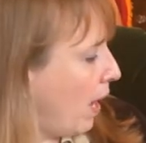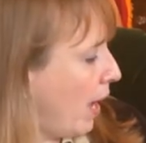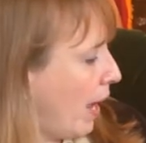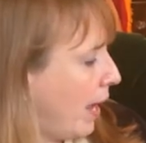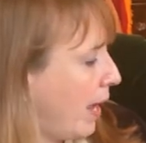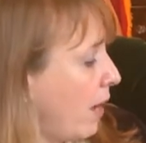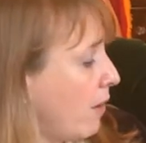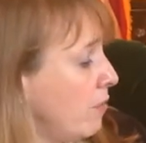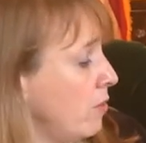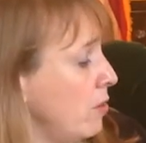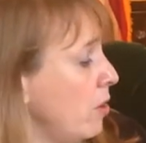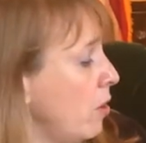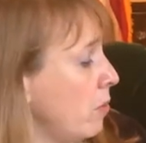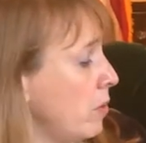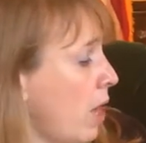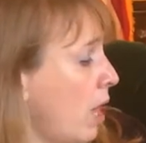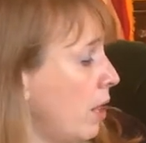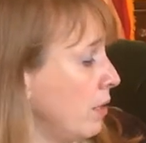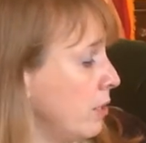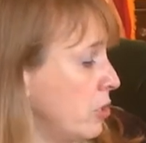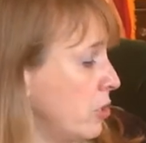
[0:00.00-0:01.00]
I have no
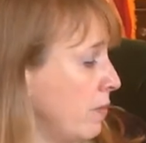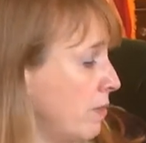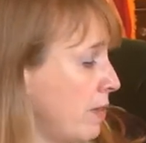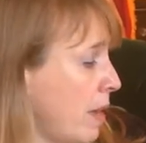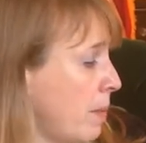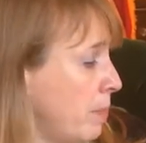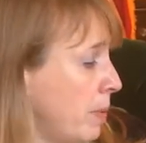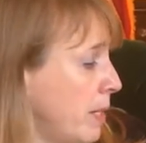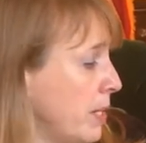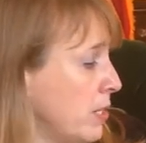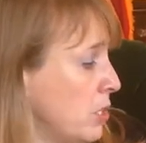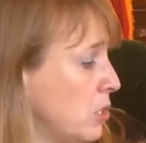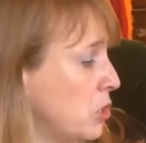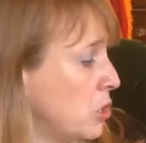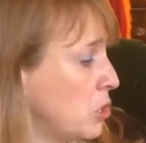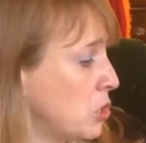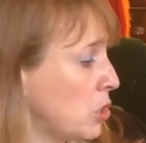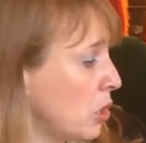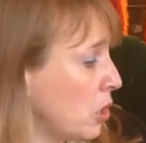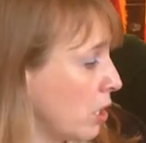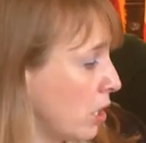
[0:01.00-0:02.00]
knowledge of that place,
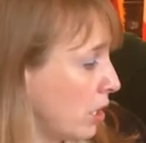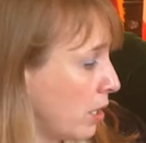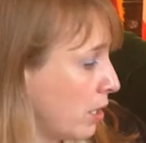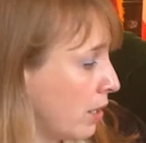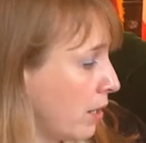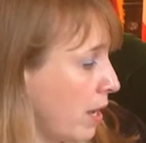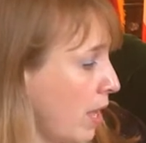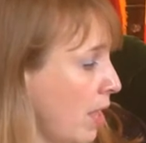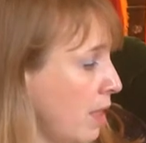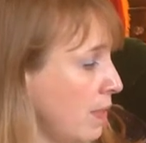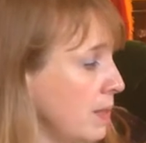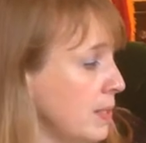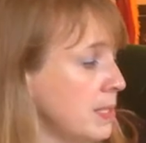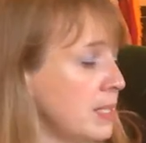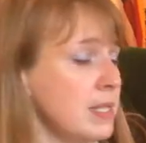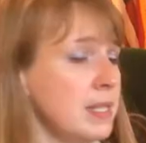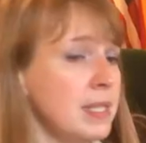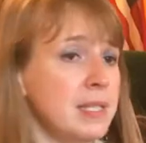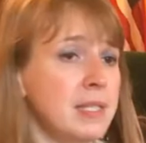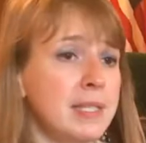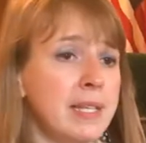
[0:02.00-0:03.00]
sir. This
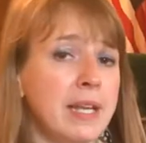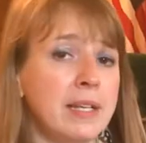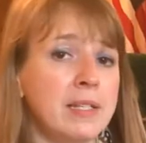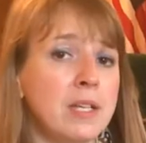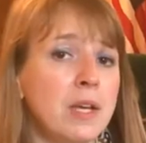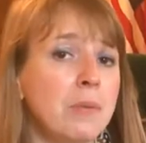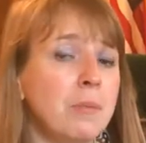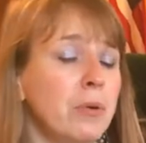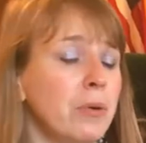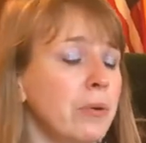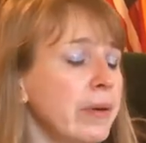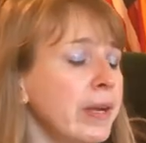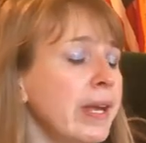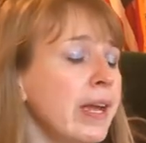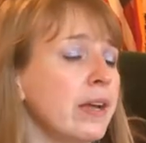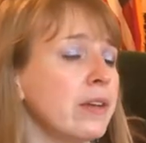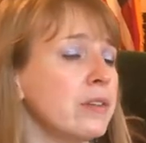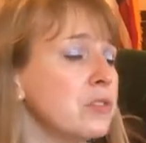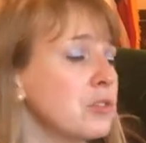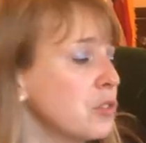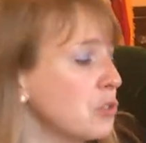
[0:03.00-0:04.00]
is the Santa
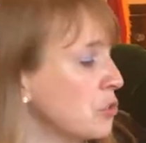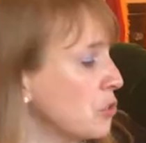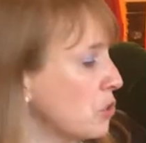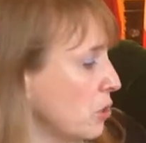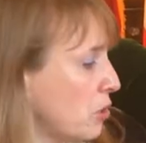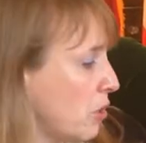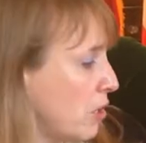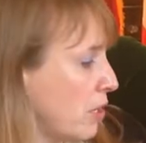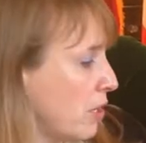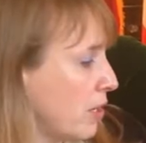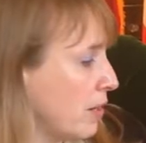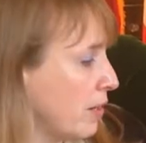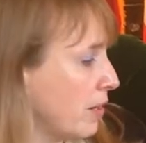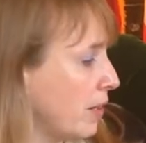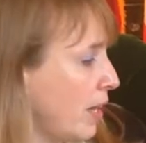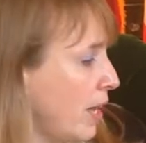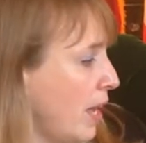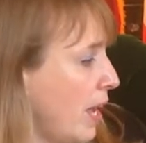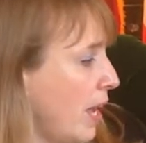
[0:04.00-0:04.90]
Maria, sir.